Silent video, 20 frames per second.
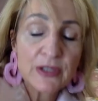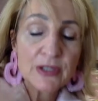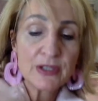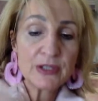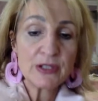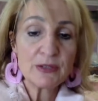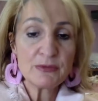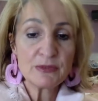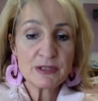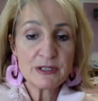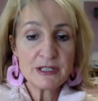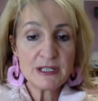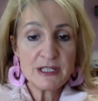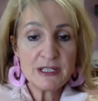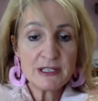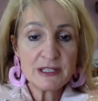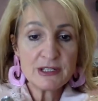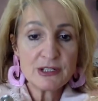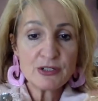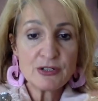You would
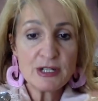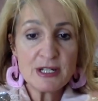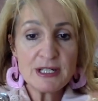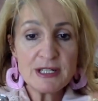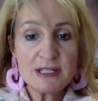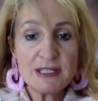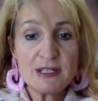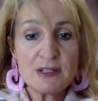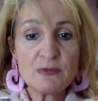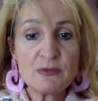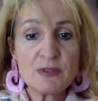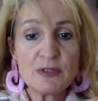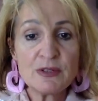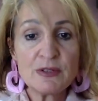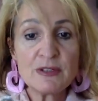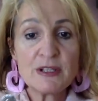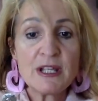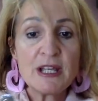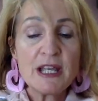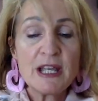need a tracing
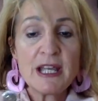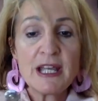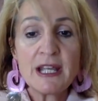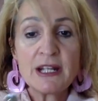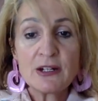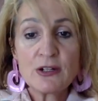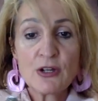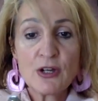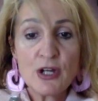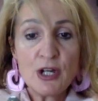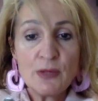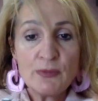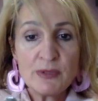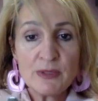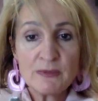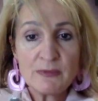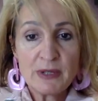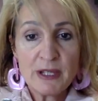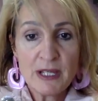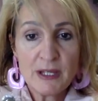wheel and
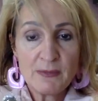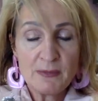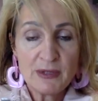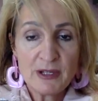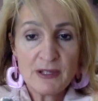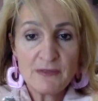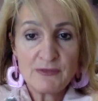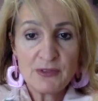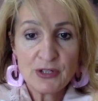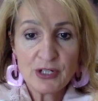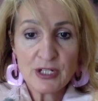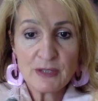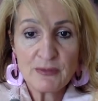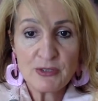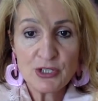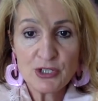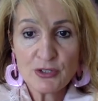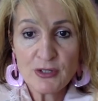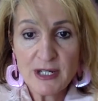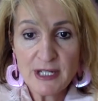carbon paper if you're going to be
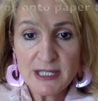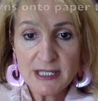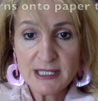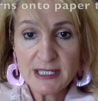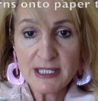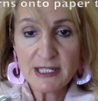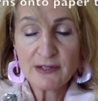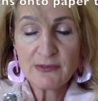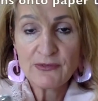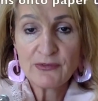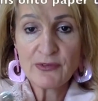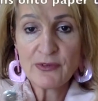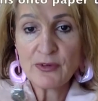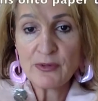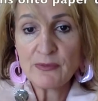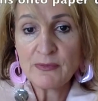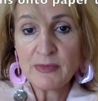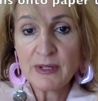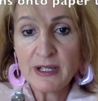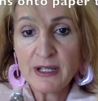tracing
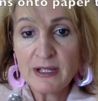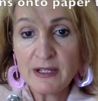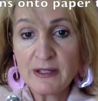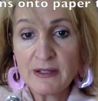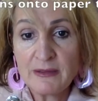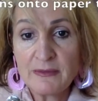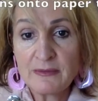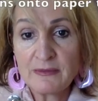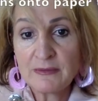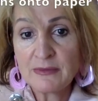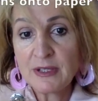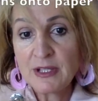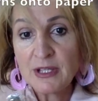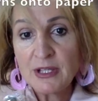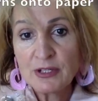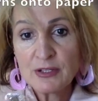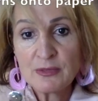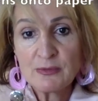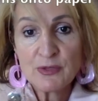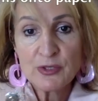from
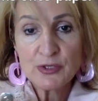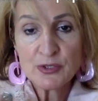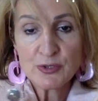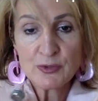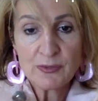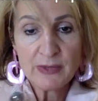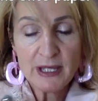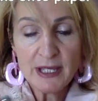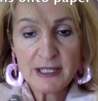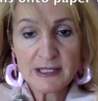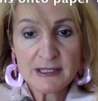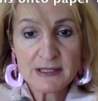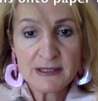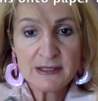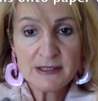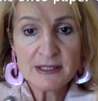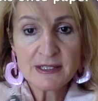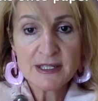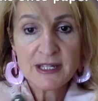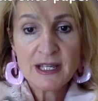commercial
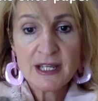patterns.